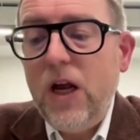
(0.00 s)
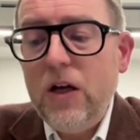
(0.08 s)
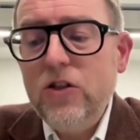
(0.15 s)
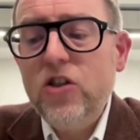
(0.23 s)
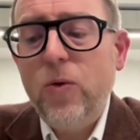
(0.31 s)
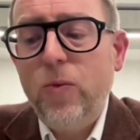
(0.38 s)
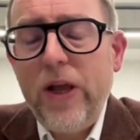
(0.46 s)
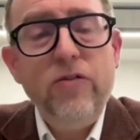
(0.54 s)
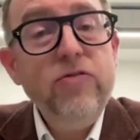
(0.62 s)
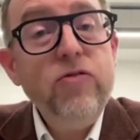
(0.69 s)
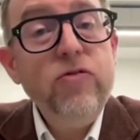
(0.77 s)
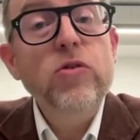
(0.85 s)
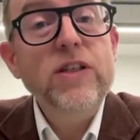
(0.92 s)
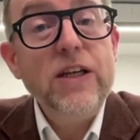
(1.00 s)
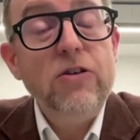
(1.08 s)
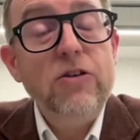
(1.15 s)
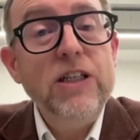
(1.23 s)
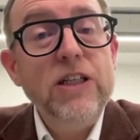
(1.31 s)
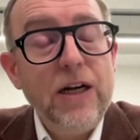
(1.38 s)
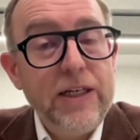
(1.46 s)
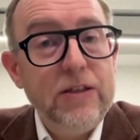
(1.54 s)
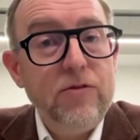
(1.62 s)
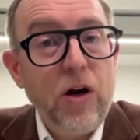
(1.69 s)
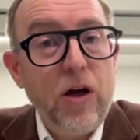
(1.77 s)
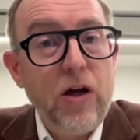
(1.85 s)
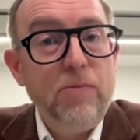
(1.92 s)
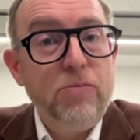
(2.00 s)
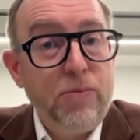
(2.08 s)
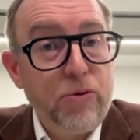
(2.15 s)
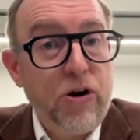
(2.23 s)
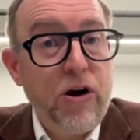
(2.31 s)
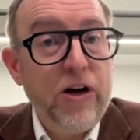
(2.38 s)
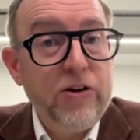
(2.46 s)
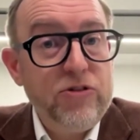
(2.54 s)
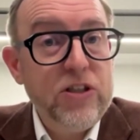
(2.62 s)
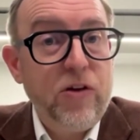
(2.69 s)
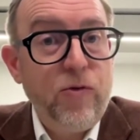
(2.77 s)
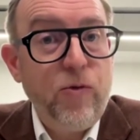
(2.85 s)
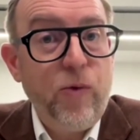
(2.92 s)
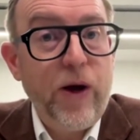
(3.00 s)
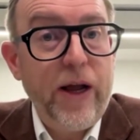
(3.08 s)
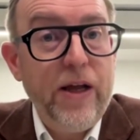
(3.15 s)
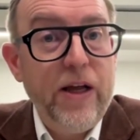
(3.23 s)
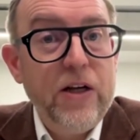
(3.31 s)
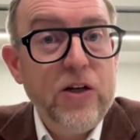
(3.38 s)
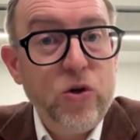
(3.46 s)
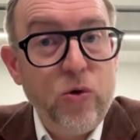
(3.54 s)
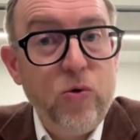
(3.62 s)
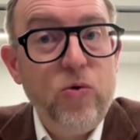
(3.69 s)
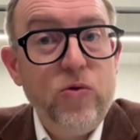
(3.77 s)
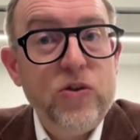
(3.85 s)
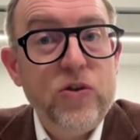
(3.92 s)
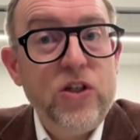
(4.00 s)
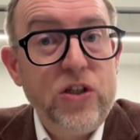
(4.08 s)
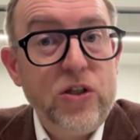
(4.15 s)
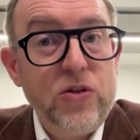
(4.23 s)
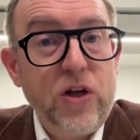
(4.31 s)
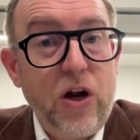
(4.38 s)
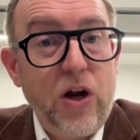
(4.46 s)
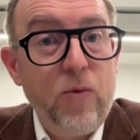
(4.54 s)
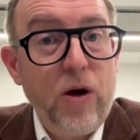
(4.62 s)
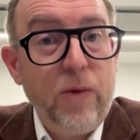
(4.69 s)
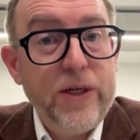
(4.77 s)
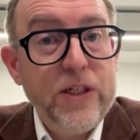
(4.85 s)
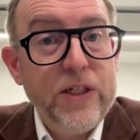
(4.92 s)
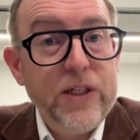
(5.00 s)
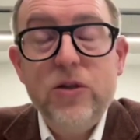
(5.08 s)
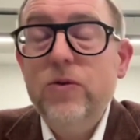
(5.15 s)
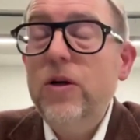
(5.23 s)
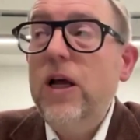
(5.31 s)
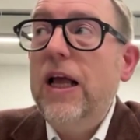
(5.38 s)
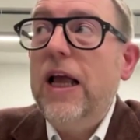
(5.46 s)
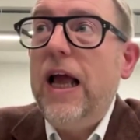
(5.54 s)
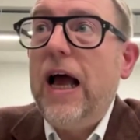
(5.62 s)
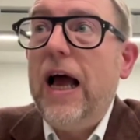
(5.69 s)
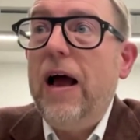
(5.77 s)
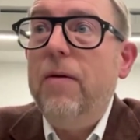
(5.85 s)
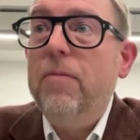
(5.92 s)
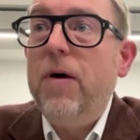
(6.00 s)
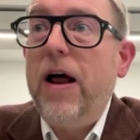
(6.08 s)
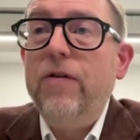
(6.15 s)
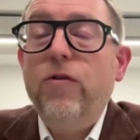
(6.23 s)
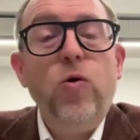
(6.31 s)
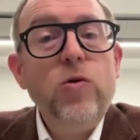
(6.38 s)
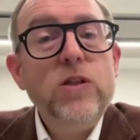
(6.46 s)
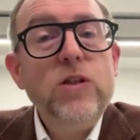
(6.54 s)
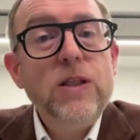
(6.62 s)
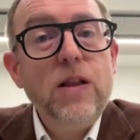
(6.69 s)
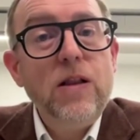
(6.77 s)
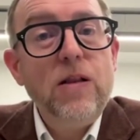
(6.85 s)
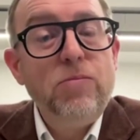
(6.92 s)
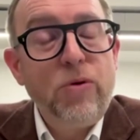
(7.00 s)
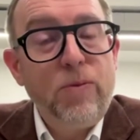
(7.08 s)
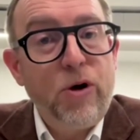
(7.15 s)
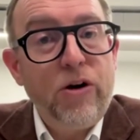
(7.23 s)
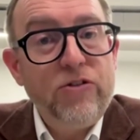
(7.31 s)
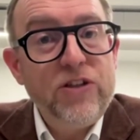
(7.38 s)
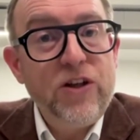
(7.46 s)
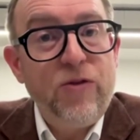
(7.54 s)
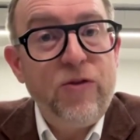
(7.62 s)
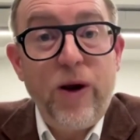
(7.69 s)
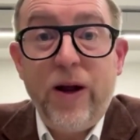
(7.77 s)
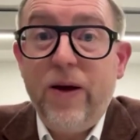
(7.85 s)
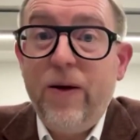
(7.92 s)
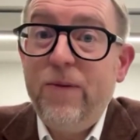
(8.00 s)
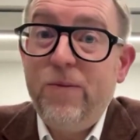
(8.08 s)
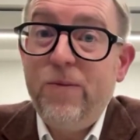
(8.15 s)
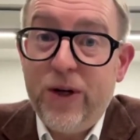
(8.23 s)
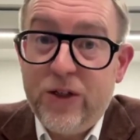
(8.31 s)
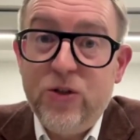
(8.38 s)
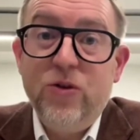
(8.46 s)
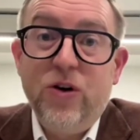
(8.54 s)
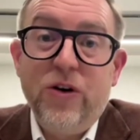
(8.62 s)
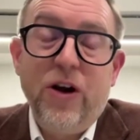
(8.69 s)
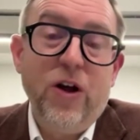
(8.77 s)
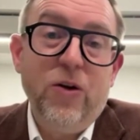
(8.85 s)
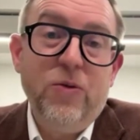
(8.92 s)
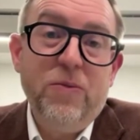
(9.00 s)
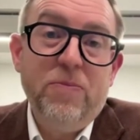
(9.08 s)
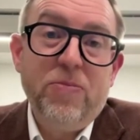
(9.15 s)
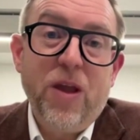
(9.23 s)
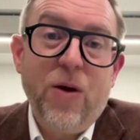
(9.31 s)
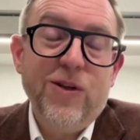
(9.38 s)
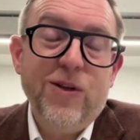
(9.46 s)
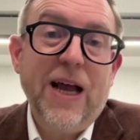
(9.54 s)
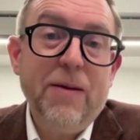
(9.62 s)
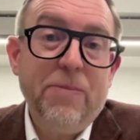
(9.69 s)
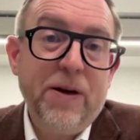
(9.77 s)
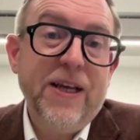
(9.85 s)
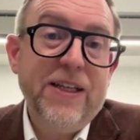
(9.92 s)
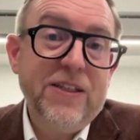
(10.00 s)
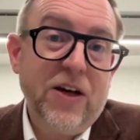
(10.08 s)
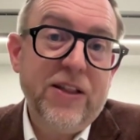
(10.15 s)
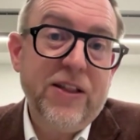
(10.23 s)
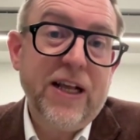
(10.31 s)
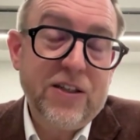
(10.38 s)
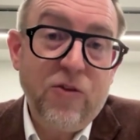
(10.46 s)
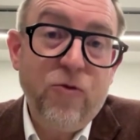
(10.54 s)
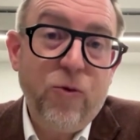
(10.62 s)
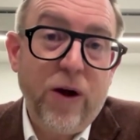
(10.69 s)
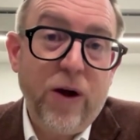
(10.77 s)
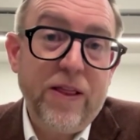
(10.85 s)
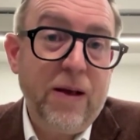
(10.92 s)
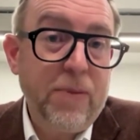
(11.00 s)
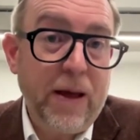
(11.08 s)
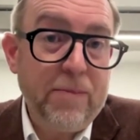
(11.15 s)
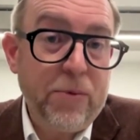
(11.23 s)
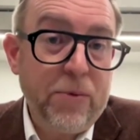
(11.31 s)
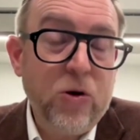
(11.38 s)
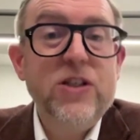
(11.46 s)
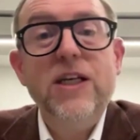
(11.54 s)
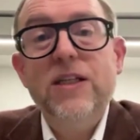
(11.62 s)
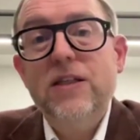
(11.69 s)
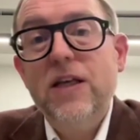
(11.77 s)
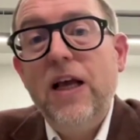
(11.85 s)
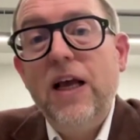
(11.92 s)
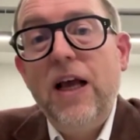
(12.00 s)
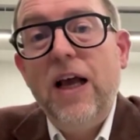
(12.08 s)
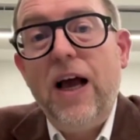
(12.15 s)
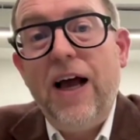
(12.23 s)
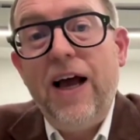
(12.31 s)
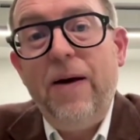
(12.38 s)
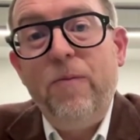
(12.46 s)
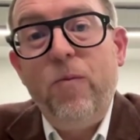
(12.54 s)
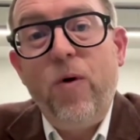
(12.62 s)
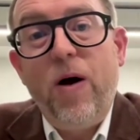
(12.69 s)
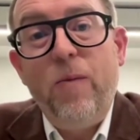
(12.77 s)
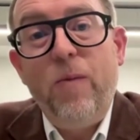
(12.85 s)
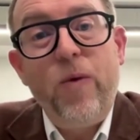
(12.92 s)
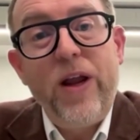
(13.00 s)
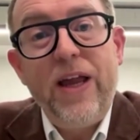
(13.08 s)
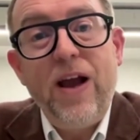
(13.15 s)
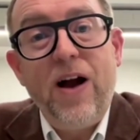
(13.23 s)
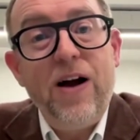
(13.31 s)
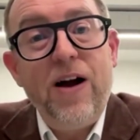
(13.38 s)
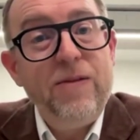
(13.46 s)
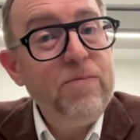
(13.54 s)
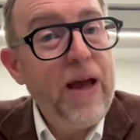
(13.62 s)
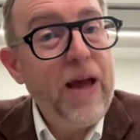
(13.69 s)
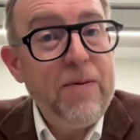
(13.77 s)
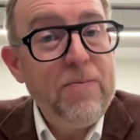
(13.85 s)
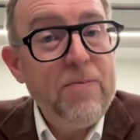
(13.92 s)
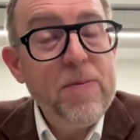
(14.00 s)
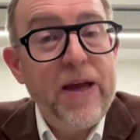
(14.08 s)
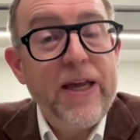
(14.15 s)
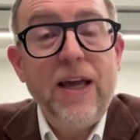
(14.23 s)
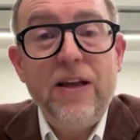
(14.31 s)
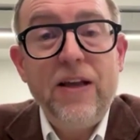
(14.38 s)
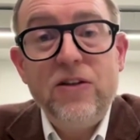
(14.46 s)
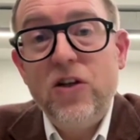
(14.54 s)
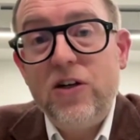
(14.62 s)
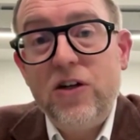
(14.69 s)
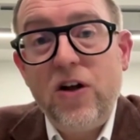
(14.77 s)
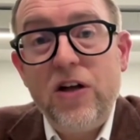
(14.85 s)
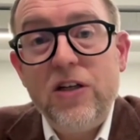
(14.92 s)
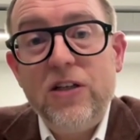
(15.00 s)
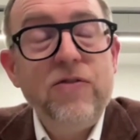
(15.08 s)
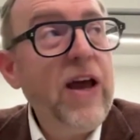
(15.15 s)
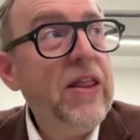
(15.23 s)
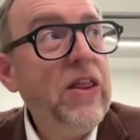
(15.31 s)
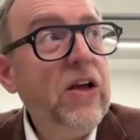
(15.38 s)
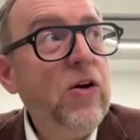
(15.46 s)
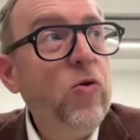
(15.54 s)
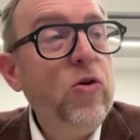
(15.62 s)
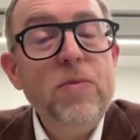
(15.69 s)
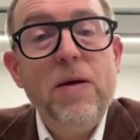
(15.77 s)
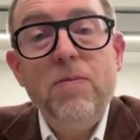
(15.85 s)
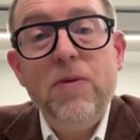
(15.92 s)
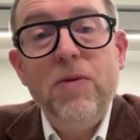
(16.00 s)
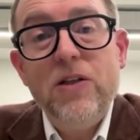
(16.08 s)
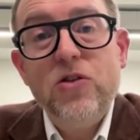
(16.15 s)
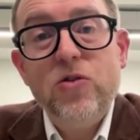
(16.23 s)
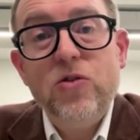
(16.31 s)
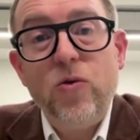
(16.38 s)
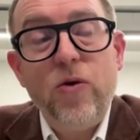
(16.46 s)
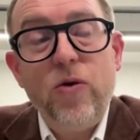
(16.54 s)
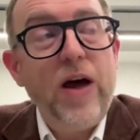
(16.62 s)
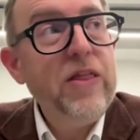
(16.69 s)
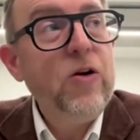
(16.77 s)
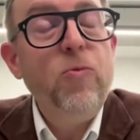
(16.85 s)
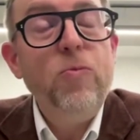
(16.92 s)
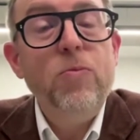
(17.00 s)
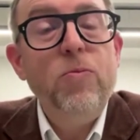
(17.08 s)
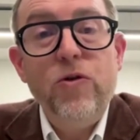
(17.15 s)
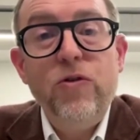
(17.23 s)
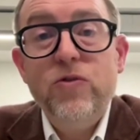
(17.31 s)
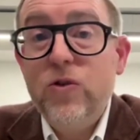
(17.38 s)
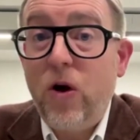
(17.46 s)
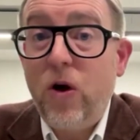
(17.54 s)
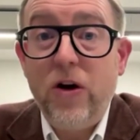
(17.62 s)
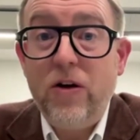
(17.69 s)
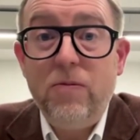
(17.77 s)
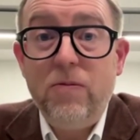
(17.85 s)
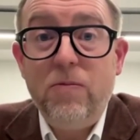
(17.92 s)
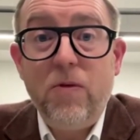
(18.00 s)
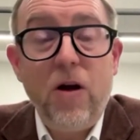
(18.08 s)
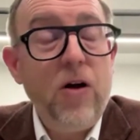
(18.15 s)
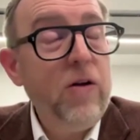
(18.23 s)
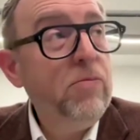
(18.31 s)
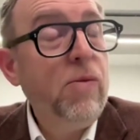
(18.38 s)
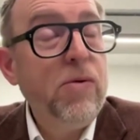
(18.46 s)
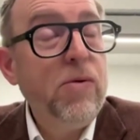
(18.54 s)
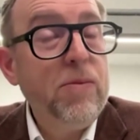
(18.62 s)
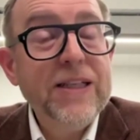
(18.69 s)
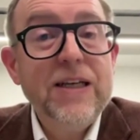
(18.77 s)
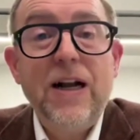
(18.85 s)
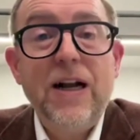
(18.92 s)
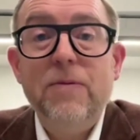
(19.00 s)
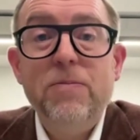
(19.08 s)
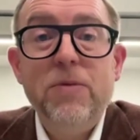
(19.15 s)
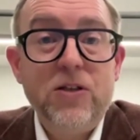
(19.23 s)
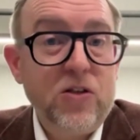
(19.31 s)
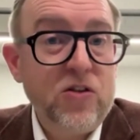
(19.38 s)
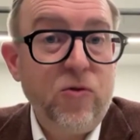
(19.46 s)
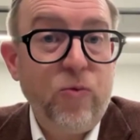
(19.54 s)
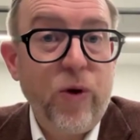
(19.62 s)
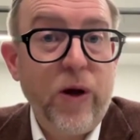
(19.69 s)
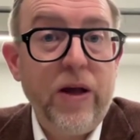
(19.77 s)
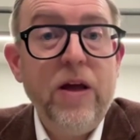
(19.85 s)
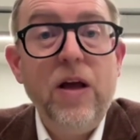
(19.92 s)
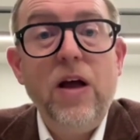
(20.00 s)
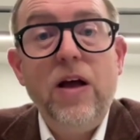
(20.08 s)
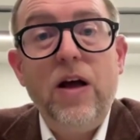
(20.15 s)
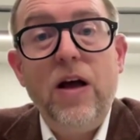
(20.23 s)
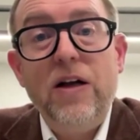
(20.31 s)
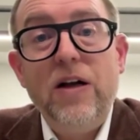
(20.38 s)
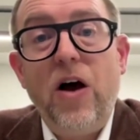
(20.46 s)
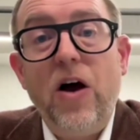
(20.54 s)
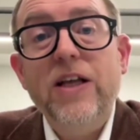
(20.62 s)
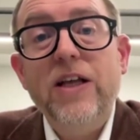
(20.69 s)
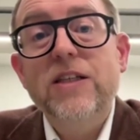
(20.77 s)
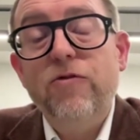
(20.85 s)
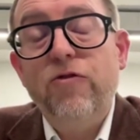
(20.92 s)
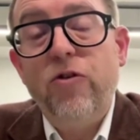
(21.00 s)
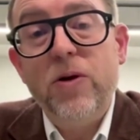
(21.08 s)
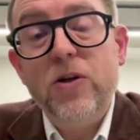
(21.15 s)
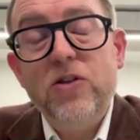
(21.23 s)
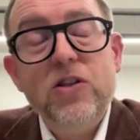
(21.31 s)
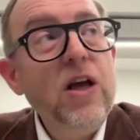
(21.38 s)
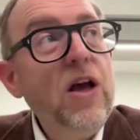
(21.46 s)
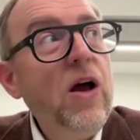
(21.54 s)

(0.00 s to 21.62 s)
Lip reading: And so we are forced increasingly to rely on proprietary software tools to do the kind of work we do. And of course, proprietary software, we do not know what's happening inside that software. They're black boxes. And we may be making certain kinds of ethical commitments or ethical moves unproblematically because the software hides it from us.